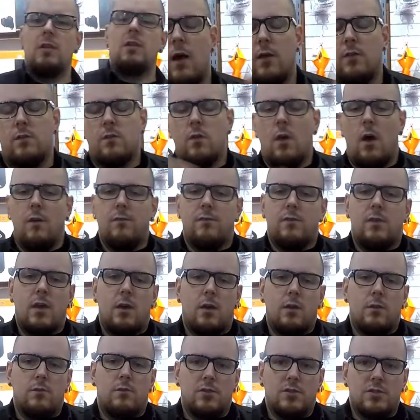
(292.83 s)

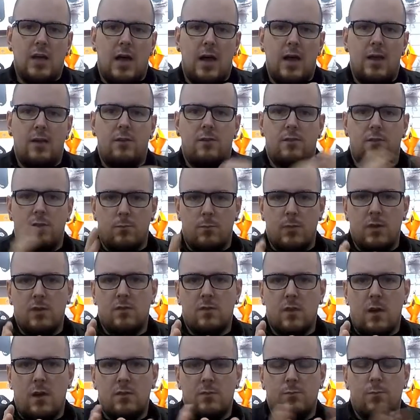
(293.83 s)
softails, your dynas, your
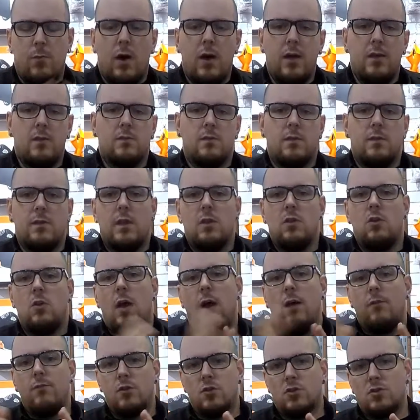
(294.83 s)
mid-sized bikes, and then you
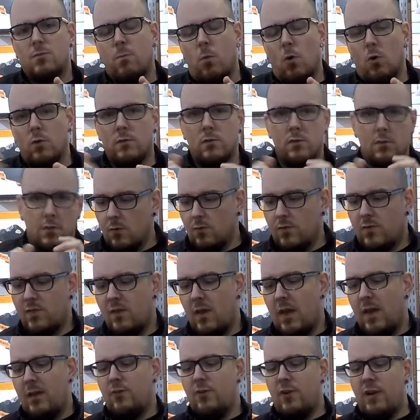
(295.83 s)
have your Sportster.
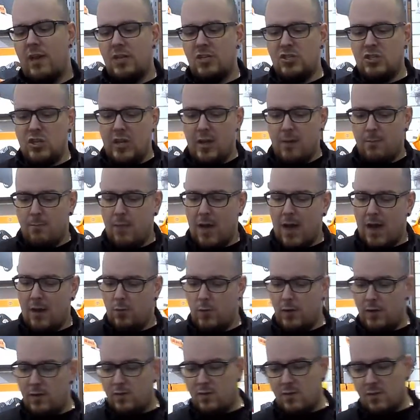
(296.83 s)
Standard AGM
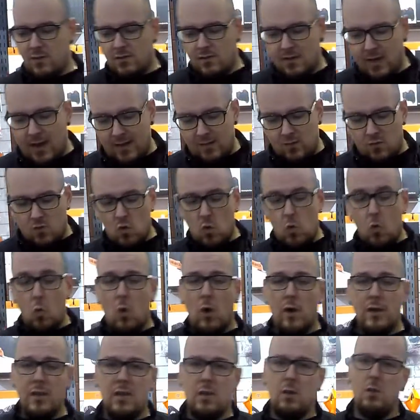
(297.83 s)
battery sits at
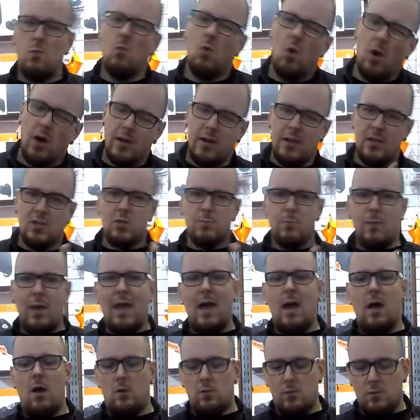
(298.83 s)
21-ish
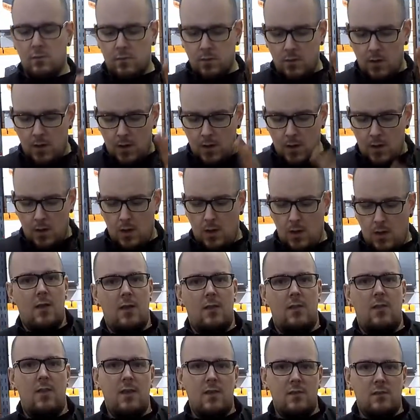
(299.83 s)
pounds.
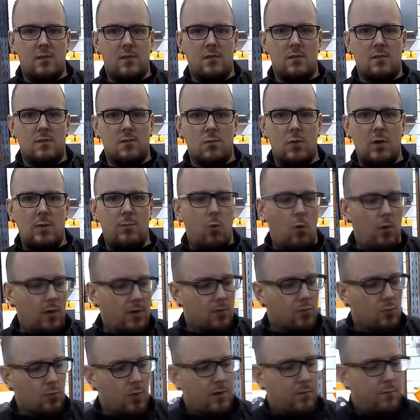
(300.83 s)
This is
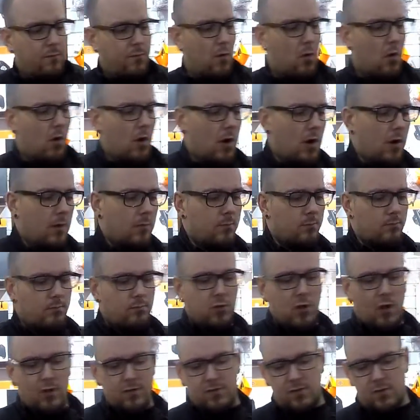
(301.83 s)
3.34
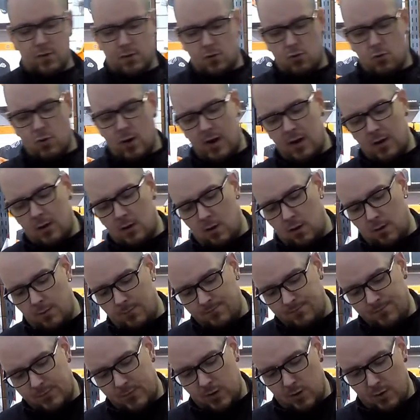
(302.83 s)
plus your cradle.
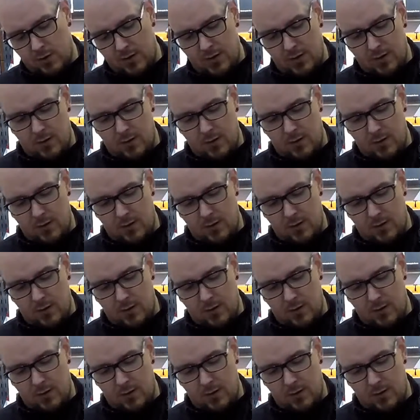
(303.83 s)
You're in and